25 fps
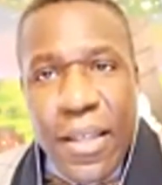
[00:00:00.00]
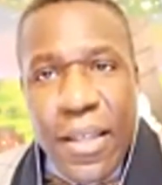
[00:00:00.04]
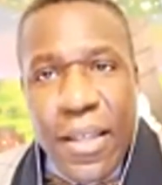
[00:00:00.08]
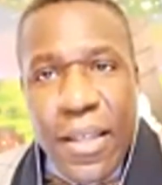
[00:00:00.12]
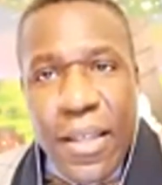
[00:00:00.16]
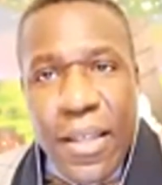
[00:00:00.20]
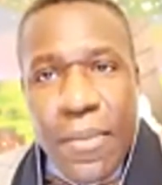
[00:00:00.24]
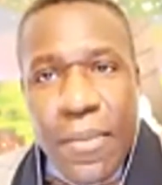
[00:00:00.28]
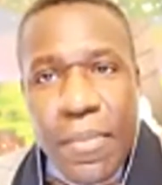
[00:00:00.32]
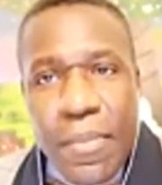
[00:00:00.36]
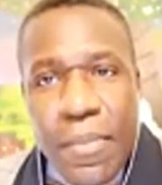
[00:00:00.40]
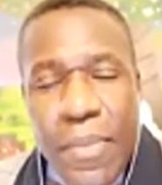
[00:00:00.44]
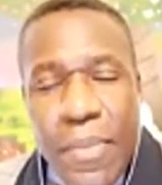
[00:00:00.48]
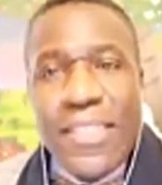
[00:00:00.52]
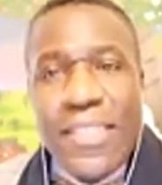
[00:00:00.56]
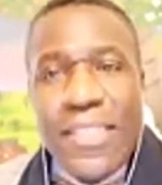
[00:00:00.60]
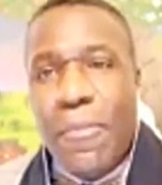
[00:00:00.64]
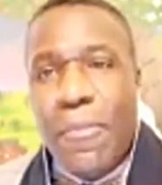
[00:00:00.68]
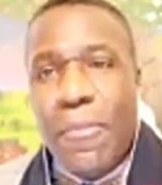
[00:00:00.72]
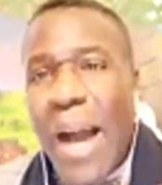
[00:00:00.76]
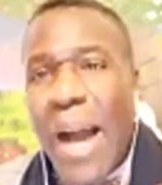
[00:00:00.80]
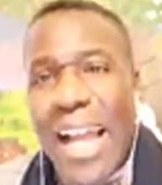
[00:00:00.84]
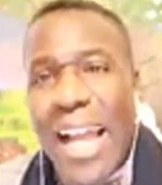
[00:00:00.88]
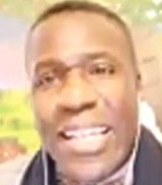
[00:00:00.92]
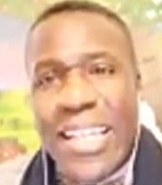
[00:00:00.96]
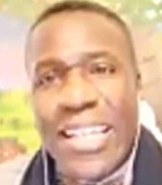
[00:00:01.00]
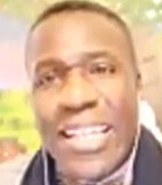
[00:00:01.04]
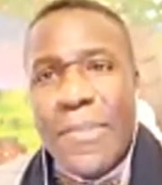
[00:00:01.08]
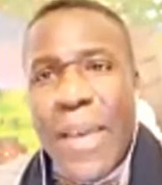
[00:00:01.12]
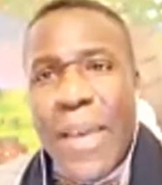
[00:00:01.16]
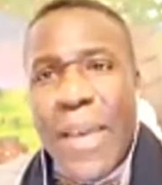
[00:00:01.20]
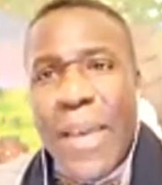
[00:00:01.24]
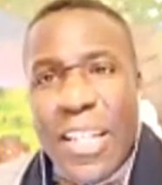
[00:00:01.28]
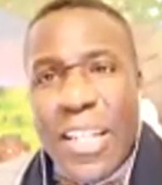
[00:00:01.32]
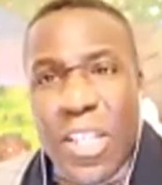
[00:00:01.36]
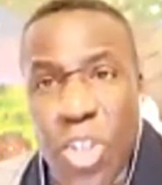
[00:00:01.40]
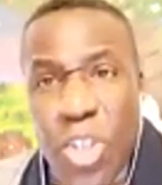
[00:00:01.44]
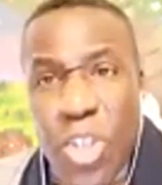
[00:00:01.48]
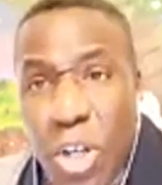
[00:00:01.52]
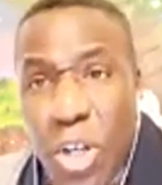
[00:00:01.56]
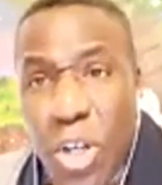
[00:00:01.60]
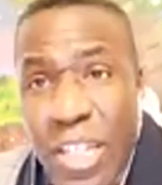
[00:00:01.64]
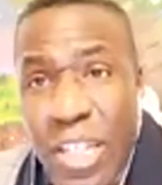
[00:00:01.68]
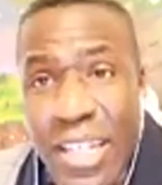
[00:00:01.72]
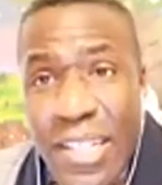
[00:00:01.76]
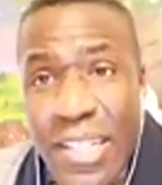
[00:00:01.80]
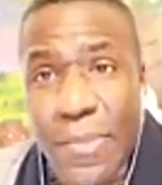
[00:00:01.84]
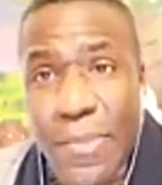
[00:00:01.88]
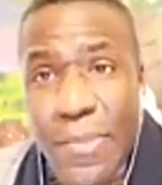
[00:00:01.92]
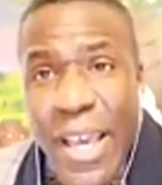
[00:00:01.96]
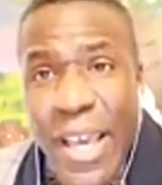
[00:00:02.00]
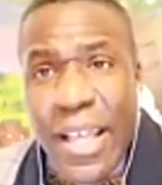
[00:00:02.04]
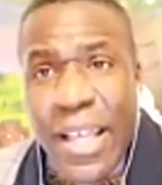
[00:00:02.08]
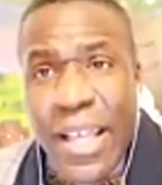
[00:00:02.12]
Because if my need is met and your need is met,